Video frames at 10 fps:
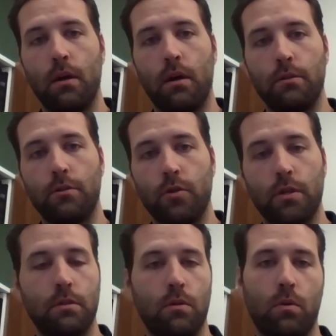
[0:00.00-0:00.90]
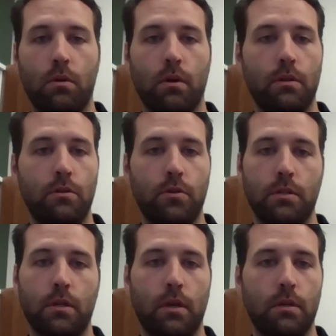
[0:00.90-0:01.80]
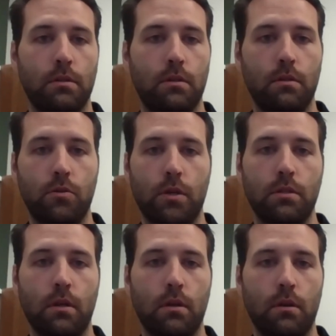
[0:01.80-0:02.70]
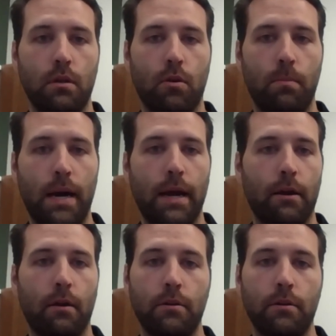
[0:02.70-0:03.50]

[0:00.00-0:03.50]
to trust an order, and to trust a buyer,